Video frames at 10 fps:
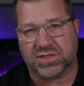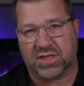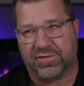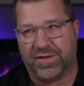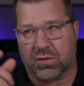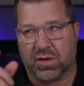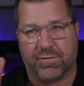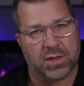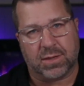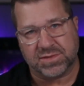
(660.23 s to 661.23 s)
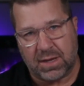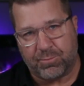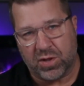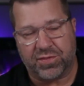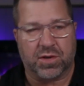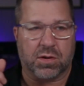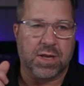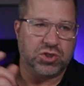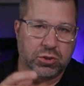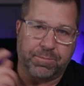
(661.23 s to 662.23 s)
that the federal government comes up with, their
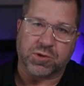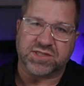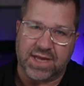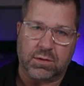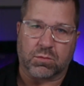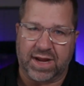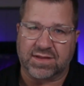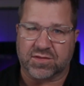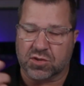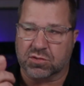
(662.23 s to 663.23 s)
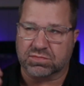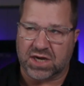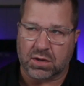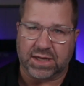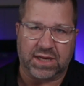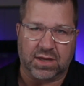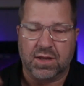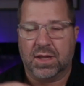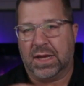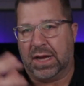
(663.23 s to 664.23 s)
2% rate that they're targeting,
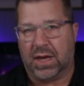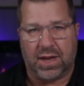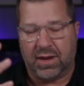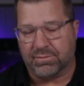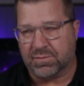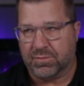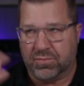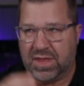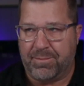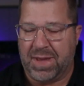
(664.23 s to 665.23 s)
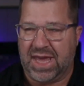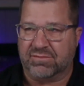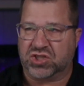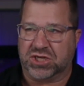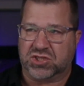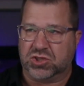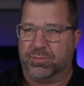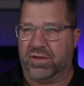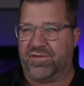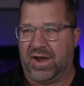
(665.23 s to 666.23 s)
that may have changed
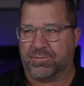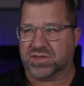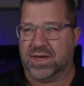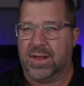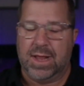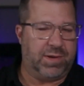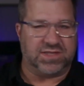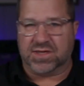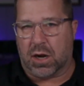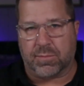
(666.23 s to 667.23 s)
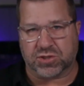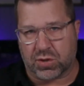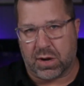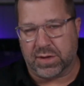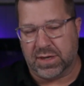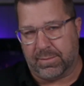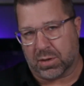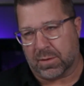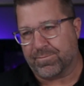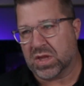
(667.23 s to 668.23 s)
2.5%. But it's an arbitrary
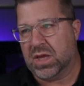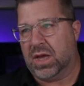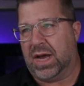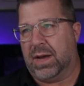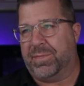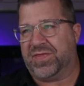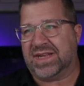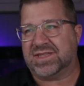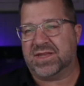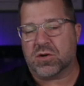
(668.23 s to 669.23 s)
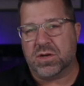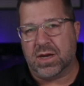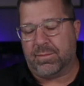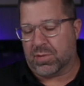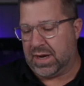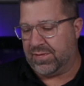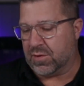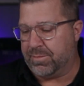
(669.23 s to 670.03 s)
number. But that's their number, and they're